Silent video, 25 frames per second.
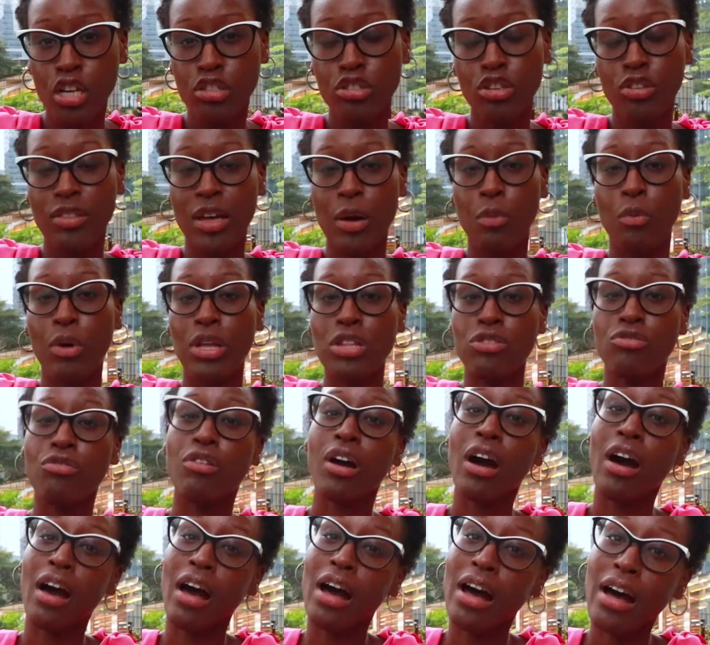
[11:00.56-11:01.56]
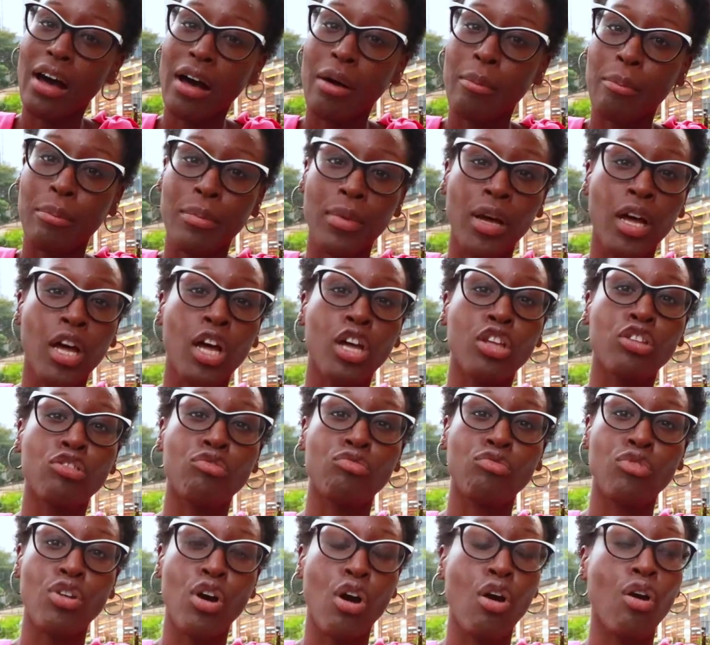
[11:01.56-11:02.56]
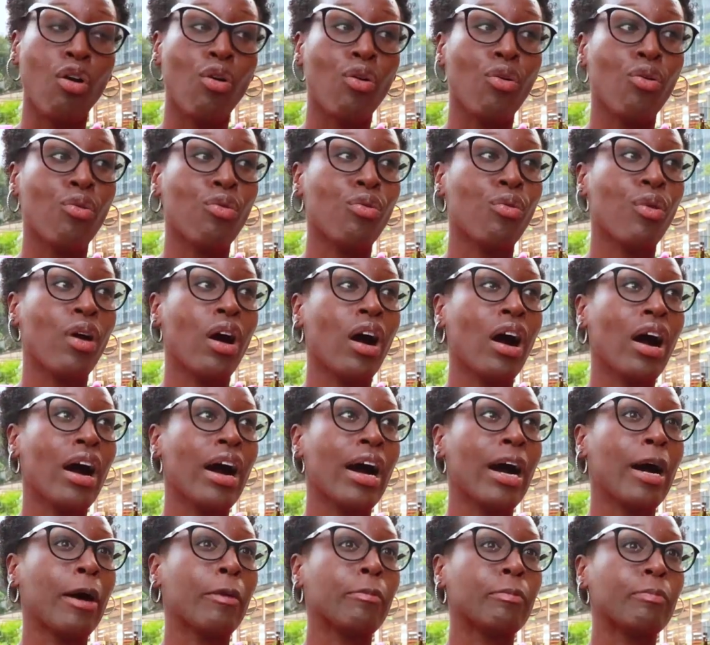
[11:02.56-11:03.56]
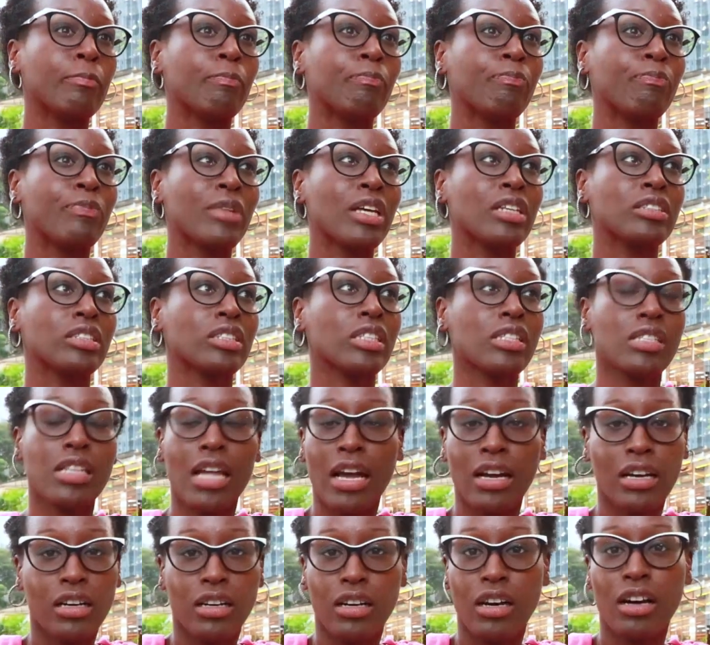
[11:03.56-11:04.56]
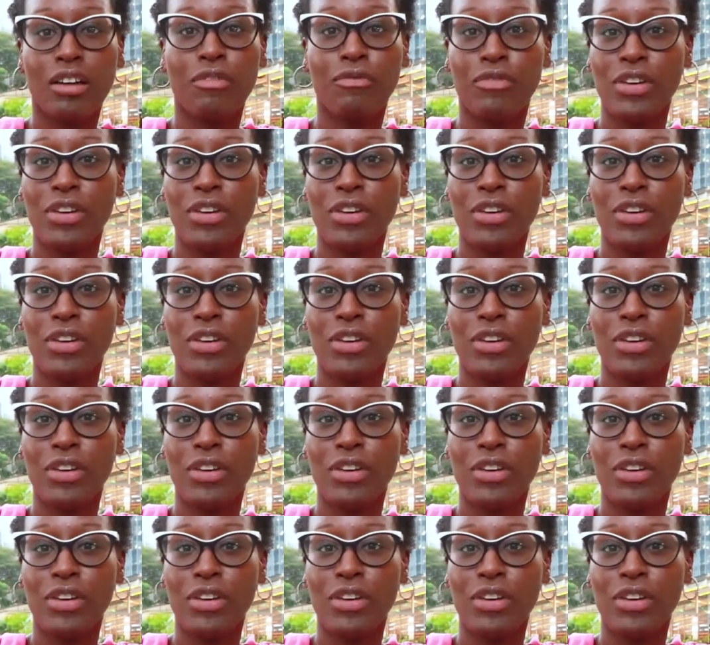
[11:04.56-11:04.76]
so that when you come, you know, it's just like a